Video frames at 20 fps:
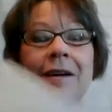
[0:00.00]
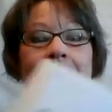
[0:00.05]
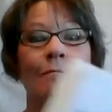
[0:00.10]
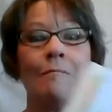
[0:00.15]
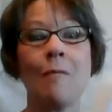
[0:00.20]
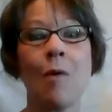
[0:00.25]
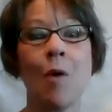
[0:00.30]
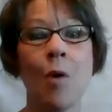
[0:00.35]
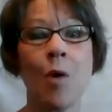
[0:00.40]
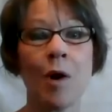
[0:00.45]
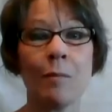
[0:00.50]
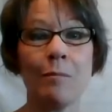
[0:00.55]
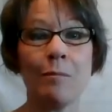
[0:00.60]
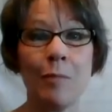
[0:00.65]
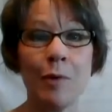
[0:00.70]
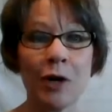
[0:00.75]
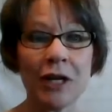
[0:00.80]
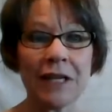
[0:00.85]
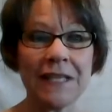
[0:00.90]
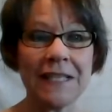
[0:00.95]
More
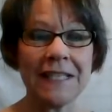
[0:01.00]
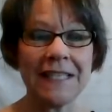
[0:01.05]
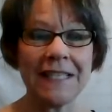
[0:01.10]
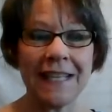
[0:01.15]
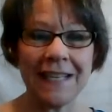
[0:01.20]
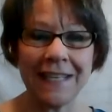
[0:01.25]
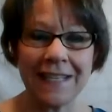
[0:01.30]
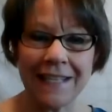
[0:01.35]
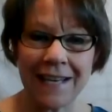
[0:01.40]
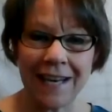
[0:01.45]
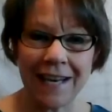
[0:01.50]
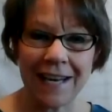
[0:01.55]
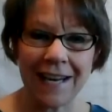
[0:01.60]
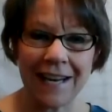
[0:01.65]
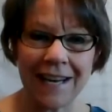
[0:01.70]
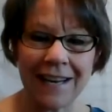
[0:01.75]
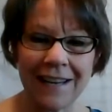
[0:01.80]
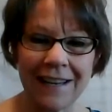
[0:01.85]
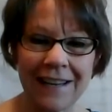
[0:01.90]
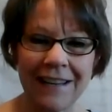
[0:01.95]
books
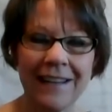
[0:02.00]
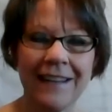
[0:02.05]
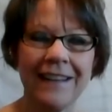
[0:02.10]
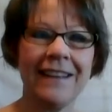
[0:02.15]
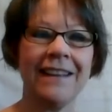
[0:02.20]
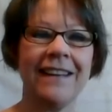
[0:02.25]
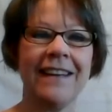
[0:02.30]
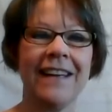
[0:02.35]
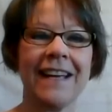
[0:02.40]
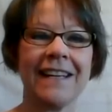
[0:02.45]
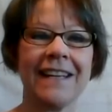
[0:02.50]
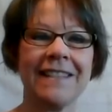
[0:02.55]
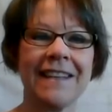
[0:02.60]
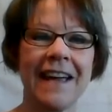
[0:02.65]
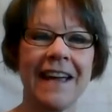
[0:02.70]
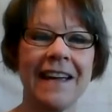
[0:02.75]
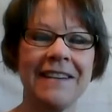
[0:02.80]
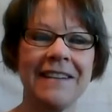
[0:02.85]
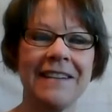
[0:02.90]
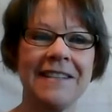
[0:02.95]
today.
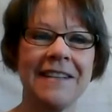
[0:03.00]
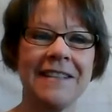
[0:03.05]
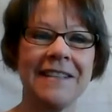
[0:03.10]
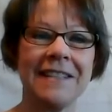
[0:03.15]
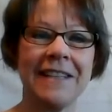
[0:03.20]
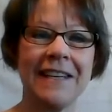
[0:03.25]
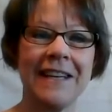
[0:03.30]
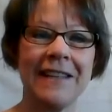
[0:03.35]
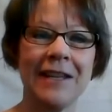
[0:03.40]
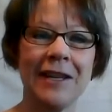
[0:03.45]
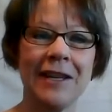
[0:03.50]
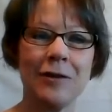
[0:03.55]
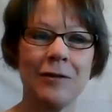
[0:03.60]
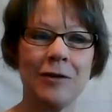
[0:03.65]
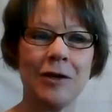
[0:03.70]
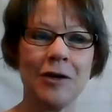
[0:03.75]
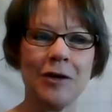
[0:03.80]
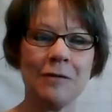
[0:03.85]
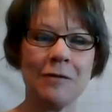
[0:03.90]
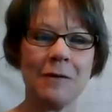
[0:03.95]
Excited to see that you
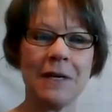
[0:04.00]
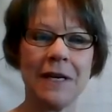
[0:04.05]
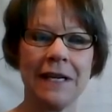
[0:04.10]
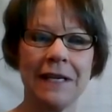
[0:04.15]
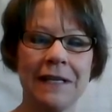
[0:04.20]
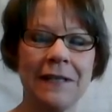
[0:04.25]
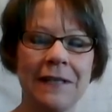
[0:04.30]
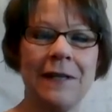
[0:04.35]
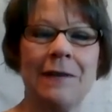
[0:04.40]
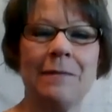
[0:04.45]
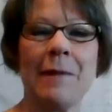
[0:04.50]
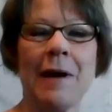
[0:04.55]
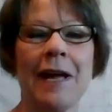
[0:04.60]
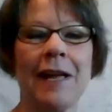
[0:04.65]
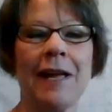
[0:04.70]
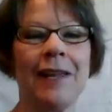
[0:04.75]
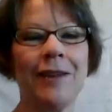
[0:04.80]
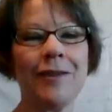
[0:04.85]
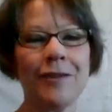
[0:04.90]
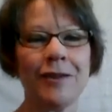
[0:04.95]
tuned in to my
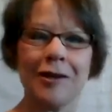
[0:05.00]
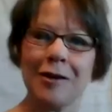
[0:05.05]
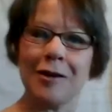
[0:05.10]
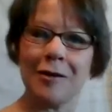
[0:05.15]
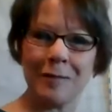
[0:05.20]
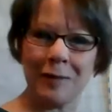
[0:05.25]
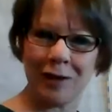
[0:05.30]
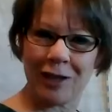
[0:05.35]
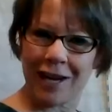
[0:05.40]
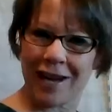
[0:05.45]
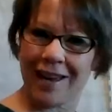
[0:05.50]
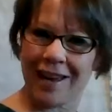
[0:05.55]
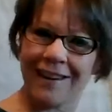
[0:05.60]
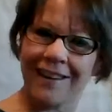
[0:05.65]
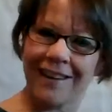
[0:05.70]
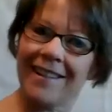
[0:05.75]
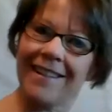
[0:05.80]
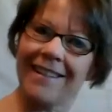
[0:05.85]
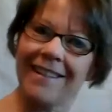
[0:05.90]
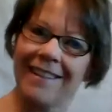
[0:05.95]
YouTube
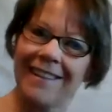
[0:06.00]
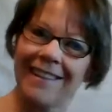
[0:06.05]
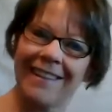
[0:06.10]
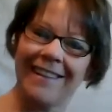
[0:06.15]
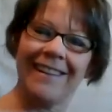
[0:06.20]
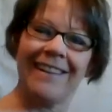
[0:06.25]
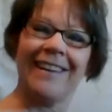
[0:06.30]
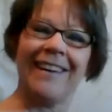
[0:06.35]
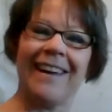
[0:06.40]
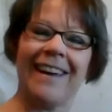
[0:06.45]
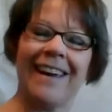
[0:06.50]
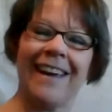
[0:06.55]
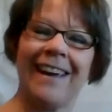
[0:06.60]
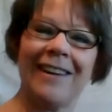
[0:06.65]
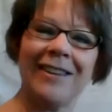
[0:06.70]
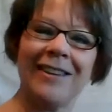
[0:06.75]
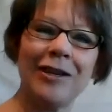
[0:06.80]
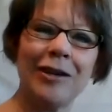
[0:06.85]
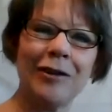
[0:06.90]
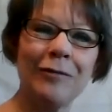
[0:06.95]
channel
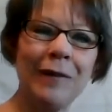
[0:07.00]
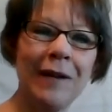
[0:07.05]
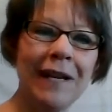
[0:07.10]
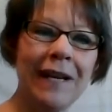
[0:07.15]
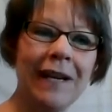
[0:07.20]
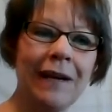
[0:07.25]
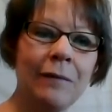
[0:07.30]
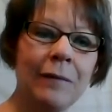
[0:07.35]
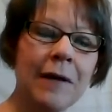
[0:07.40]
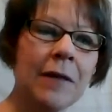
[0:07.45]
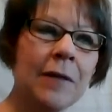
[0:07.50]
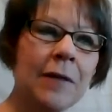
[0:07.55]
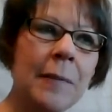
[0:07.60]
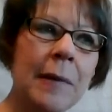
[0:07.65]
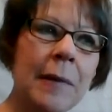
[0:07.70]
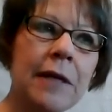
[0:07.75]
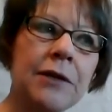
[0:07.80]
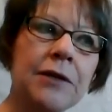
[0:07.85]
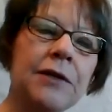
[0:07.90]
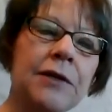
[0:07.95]
and you're reading with
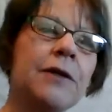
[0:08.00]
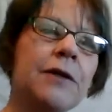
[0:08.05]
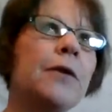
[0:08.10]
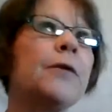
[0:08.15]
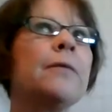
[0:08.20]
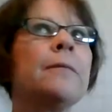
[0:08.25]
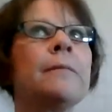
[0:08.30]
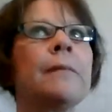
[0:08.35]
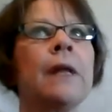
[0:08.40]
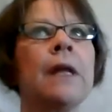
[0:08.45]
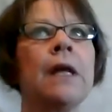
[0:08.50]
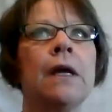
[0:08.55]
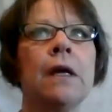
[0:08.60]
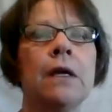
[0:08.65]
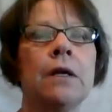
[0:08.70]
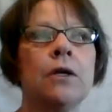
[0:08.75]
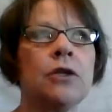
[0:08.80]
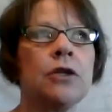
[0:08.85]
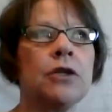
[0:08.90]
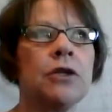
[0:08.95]
me. So
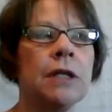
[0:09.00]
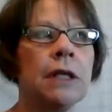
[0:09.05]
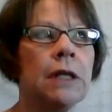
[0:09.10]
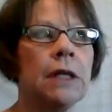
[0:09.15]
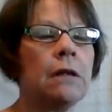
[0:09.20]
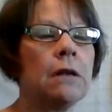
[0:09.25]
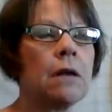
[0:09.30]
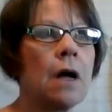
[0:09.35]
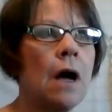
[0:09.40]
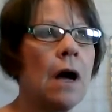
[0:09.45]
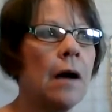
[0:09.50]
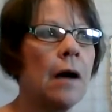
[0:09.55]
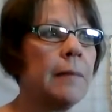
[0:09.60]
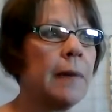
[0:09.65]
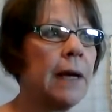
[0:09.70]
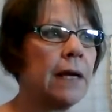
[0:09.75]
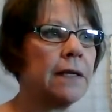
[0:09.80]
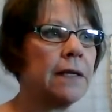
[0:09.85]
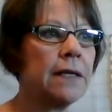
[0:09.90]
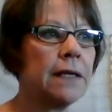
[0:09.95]
just a little
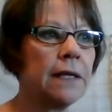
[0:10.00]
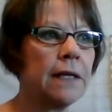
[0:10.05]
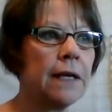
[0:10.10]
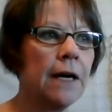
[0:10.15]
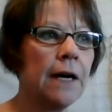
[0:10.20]
comment.